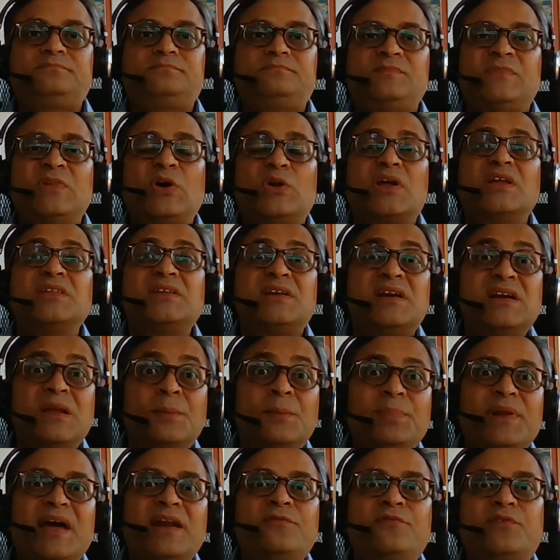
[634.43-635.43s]
Or rather, it
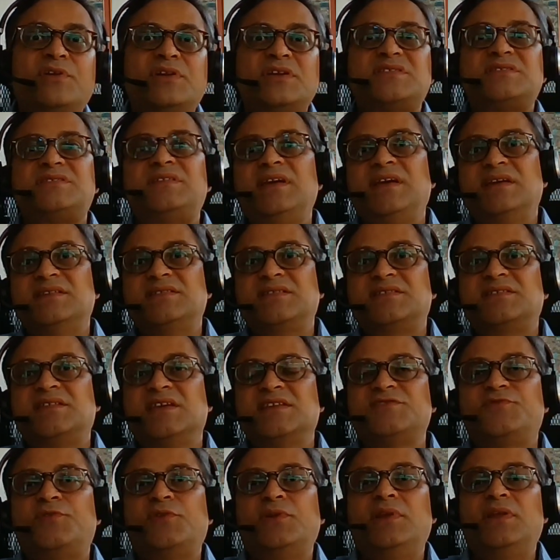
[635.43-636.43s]
applied for a stay
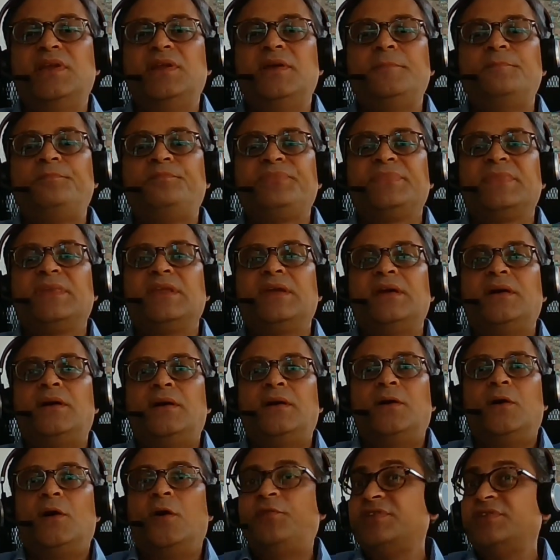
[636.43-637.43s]
successfully
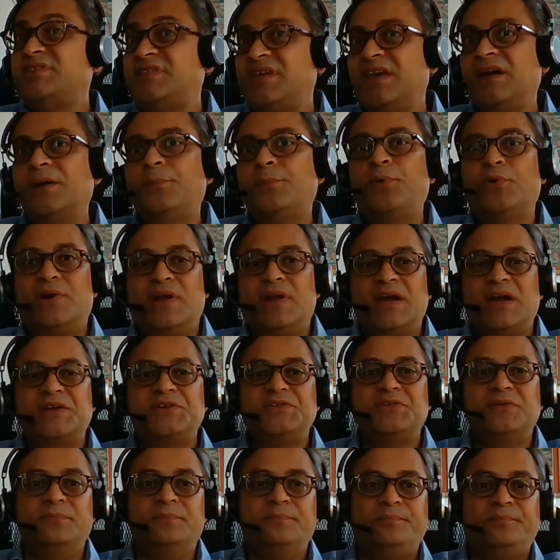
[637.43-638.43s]
of its Singapore
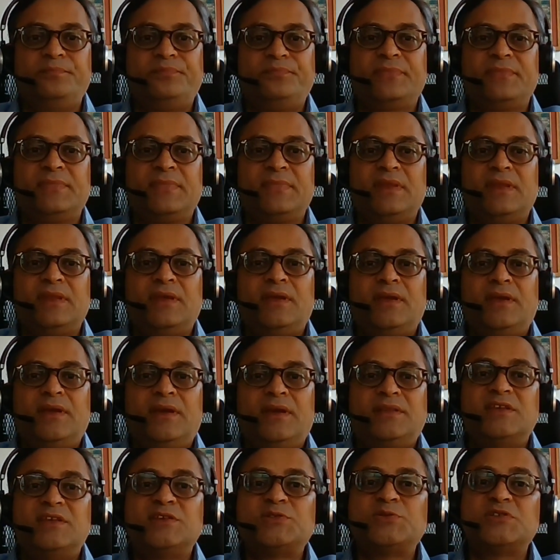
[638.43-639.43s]
action.
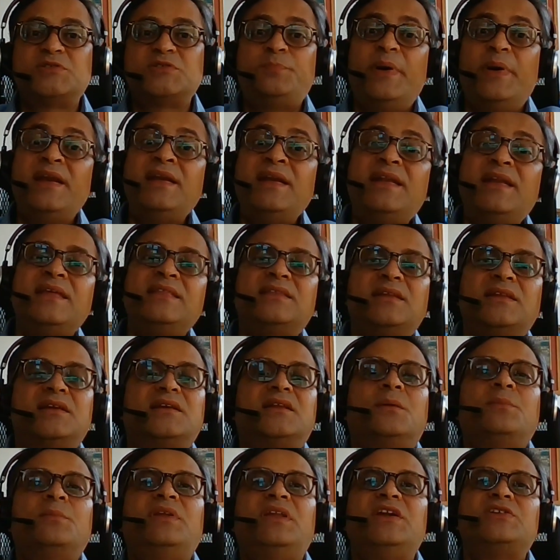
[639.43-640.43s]
This was pending the
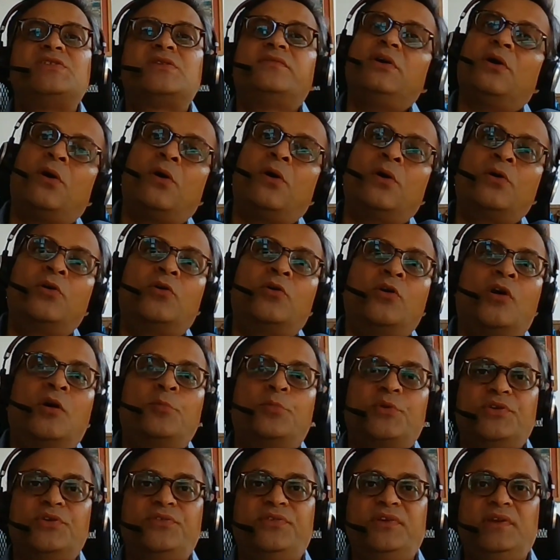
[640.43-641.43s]
determination of the Hong Kong
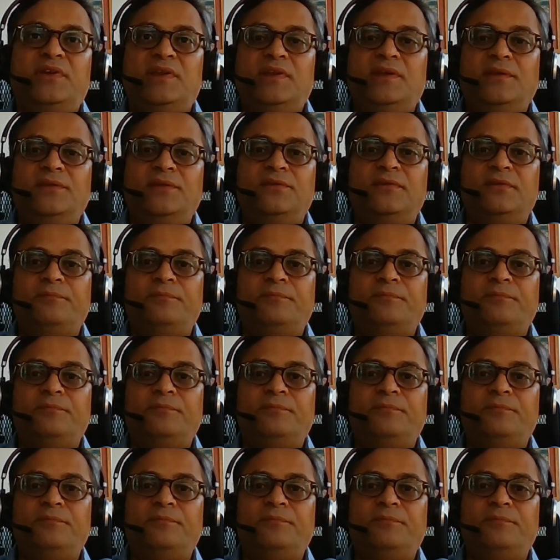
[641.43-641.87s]
proceedings.